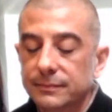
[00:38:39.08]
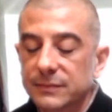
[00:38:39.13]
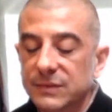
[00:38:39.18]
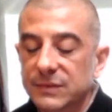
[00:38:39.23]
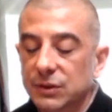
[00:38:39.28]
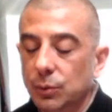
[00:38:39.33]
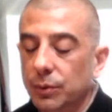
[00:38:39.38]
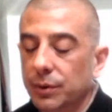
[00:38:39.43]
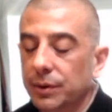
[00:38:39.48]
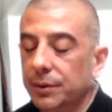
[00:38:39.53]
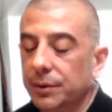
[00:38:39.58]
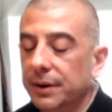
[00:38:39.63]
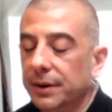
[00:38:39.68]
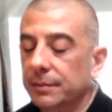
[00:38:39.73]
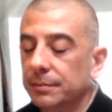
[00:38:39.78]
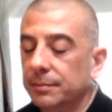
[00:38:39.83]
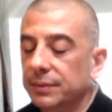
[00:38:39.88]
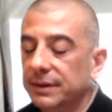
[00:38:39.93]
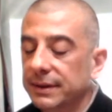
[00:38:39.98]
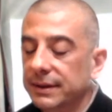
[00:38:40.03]
So we are
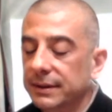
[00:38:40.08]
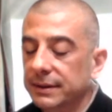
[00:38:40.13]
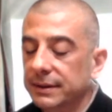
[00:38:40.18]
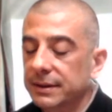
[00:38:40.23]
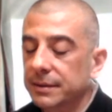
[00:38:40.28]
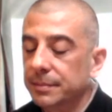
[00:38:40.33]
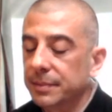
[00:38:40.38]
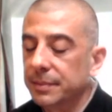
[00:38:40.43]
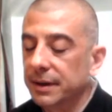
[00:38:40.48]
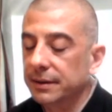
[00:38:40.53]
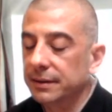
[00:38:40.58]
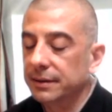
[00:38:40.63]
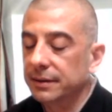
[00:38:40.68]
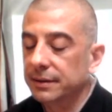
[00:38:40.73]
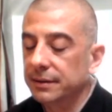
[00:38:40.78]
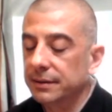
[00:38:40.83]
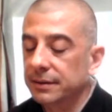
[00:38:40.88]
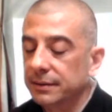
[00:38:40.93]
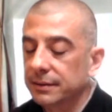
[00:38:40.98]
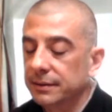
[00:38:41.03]
completely
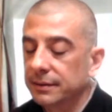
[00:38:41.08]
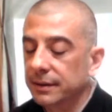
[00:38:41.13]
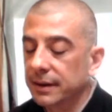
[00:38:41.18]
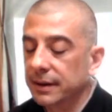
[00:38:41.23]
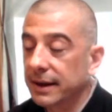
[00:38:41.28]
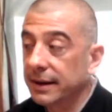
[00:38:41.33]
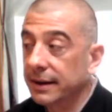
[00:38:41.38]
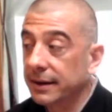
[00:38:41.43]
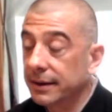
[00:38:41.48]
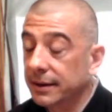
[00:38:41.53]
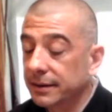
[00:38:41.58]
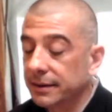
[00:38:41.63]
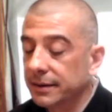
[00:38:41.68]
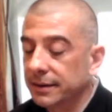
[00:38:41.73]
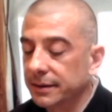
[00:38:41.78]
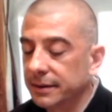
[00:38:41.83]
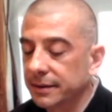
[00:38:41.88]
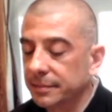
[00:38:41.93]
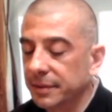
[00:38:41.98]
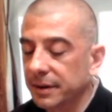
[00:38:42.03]
dependent and
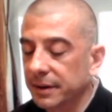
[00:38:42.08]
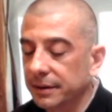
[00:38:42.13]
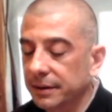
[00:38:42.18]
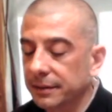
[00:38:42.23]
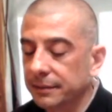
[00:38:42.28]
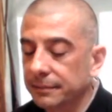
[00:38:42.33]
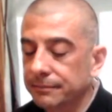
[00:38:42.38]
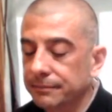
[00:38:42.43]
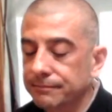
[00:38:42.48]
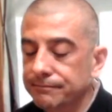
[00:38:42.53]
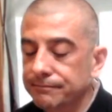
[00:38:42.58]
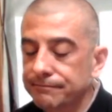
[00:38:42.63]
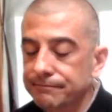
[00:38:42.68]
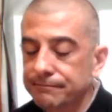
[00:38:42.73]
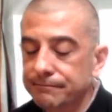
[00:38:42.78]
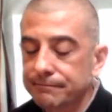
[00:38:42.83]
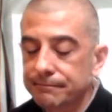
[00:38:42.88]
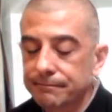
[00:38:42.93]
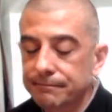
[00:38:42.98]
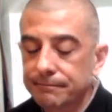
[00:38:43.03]
independent.
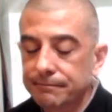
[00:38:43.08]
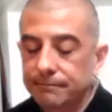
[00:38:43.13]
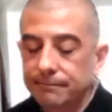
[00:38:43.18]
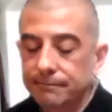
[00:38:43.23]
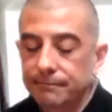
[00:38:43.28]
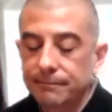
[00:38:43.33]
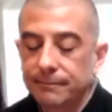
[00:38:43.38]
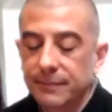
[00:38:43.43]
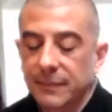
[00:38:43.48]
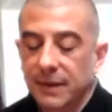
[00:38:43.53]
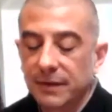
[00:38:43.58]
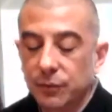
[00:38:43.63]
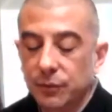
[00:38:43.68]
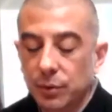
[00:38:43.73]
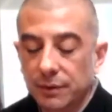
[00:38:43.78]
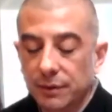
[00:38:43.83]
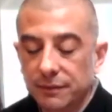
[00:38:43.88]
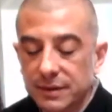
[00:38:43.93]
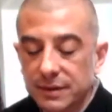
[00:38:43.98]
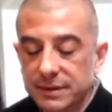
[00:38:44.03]
If you
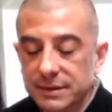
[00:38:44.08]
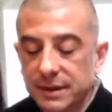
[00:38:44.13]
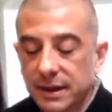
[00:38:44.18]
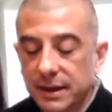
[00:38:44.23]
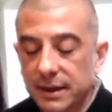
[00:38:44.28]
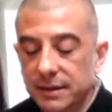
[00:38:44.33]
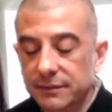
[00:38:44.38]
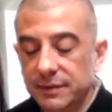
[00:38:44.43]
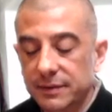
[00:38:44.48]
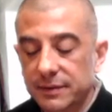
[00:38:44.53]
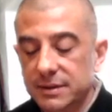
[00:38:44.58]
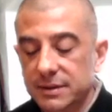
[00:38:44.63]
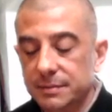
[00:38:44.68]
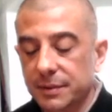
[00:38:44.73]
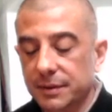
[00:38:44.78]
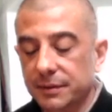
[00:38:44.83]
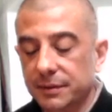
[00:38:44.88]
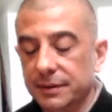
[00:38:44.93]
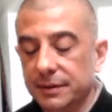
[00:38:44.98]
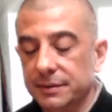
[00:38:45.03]
have this kind of
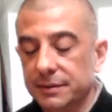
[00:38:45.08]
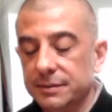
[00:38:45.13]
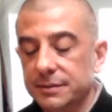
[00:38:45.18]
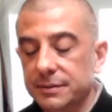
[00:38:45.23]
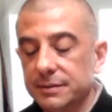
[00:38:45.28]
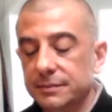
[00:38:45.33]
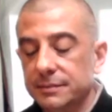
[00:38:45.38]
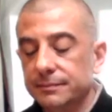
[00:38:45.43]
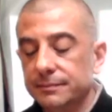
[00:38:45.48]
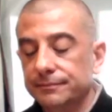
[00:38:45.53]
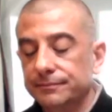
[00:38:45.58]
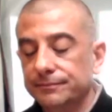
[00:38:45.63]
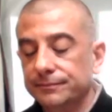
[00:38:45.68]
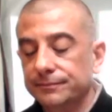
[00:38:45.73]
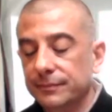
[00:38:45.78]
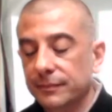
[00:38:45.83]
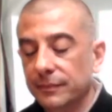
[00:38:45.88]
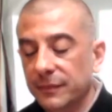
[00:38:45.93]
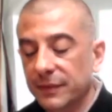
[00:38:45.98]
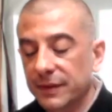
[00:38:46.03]
experience,
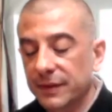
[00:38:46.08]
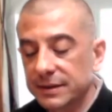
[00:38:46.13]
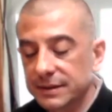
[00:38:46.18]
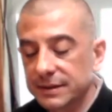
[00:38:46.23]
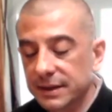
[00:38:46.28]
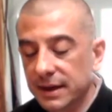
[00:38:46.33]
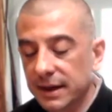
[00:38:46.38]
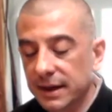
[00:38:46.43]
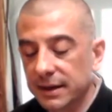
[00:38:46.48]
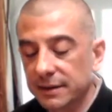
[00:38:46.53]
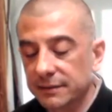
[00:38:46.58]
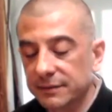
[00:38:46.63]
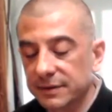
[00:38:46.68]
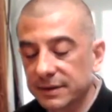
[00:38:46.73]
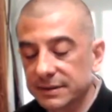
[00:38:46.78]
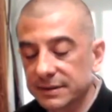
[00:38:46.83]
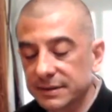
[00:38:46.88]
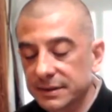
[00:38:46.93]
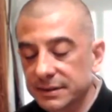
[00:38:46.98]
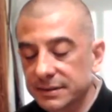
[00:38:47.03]
this kind of
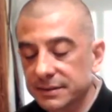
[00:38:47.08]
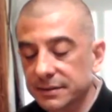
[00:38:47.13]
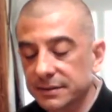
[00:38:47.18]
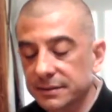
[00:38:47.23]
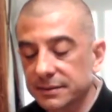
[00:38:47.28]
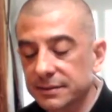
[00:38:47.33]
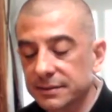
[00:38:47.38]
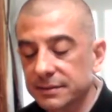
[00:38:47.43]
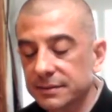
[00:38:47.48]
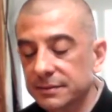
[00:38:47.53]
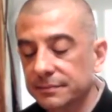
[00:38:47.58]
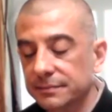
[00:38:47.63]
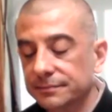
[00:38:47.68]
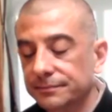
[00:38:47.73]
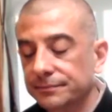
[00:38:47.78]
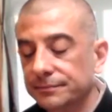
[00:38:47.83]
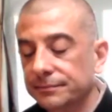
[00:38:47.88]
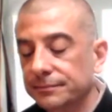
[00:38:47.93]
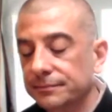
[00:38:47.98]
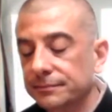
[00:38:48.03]
existence,
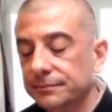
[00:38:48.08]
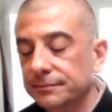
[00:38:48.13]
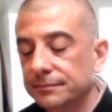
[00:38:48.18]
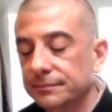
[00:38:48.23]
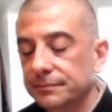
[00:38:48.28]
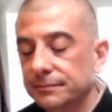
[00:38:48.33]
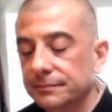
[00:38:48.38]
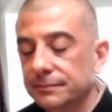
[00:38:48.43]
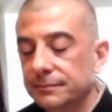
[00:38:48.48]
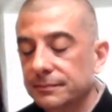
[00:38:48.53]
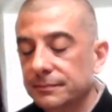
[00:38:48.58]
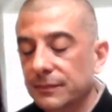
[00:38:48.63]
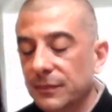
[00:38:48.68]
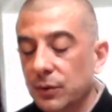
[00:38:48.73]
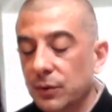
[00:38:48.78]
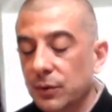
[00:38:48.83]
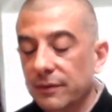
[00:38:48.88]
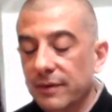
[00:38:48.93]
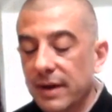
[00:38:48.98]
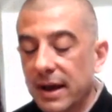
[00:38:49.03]

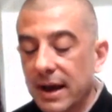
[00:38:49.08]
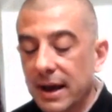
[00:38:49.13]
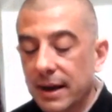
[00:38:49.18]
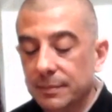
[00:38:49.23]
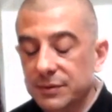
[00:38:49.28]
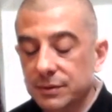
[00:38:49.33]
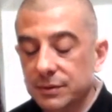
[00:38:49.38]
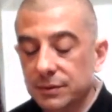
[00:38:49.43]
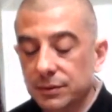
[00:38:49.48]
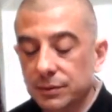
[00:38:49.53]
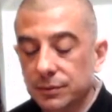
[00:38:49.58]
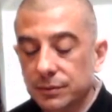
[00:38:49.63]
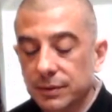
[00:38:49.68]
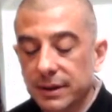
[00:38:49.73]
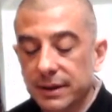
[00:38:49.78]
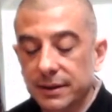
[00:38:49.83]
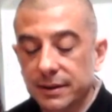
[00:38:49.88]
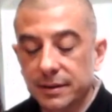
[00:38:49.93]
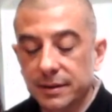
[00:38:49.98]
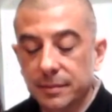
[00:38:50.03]
you have absolute
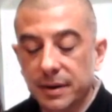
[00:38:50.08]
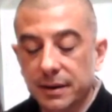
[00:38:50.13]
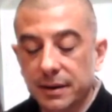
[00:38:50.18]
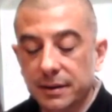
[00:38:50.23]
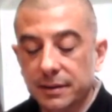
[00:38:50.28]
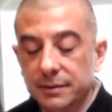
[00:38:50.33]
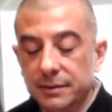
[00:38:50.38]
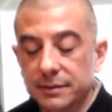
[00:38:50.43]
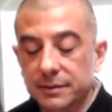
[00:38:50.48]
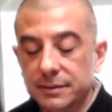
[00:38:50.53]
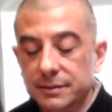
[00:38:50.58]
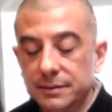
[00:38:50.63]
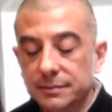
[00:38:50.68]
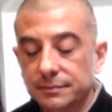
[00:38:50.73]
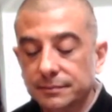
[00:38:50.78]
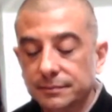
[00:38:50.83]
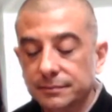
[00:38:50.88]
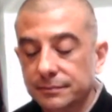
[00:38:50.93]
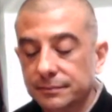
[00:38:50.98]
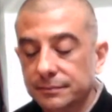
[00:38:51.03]
independence.
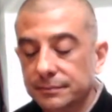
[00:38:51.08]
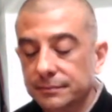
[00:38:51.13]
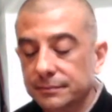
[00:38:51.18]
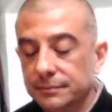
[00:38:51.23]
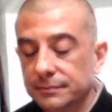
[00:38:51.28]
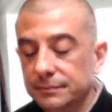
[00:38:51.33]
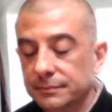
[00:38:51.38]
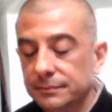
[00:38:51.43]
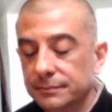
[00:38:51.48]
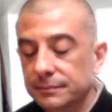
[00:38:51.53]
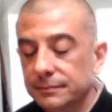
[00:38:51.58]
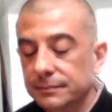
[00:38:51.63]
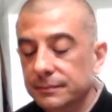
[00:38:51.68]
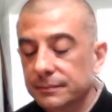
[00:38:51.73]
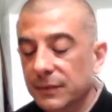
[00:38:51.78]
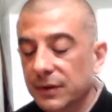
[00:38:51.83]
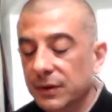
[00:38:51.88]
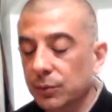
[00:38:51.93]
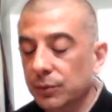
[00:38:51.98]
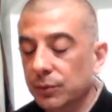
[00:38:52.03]

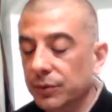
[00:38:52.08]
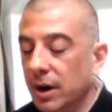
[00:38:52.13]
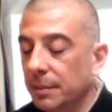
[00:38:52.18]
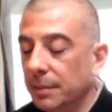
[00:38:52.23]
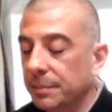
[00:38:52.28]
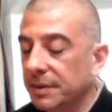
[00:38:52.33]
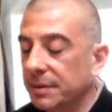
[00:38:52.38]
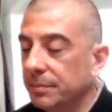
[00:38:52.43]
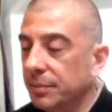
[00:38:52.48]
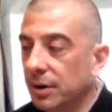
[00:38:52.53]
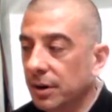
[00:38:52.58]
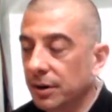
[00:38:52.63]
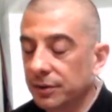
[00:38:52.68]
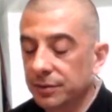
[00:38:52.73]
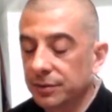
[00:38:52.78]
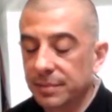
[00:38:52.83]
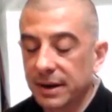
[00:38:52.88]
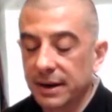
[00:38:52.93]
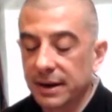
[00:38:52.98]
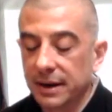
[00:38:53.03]
You will not be bothered
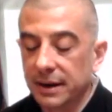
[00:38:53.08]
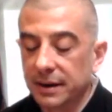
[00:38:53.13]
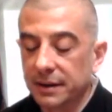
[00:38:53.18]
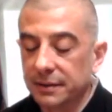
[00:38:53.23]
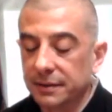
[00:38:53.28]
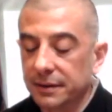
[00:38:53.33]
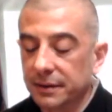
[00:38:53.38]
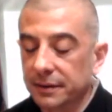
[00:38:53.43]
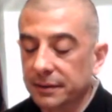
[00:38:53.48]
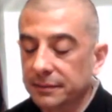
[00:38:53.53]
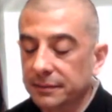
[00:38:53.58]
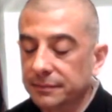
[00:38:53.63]
by anything.